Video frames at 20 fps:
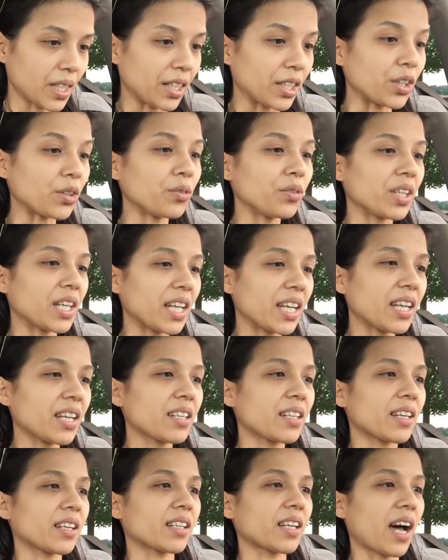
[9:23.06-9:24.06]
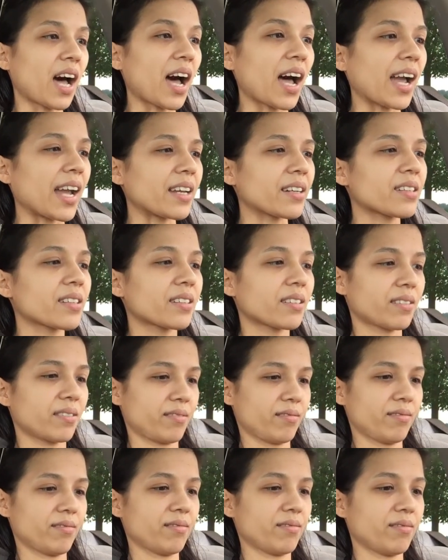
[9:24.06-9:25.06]
you need a guide,
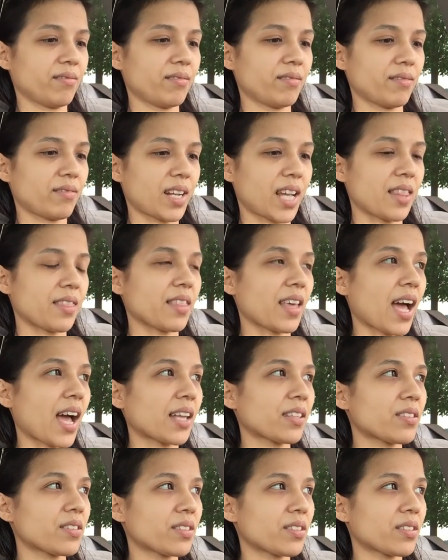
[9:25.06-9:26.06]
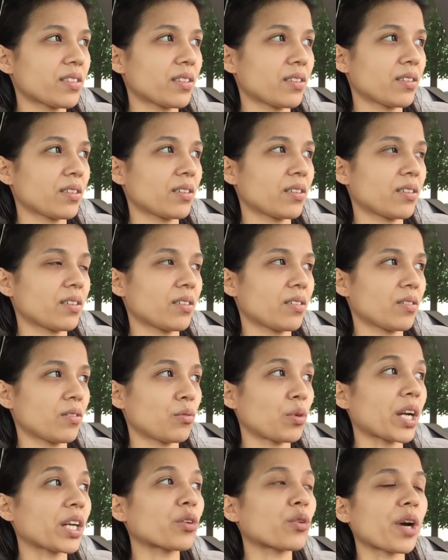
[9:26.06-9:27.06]
and that's
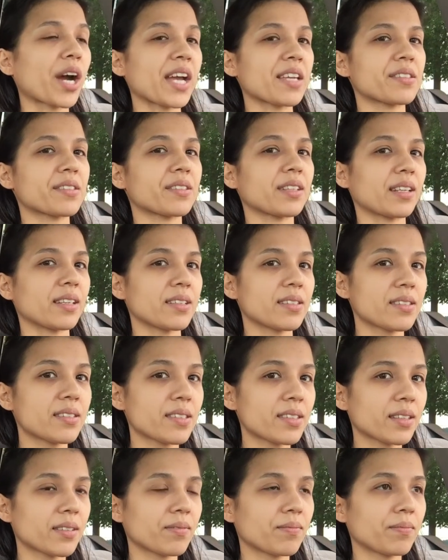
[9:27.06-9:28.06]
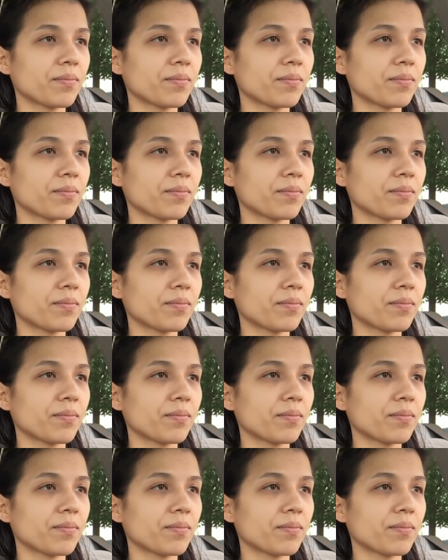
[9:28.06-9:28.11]
what Christ is.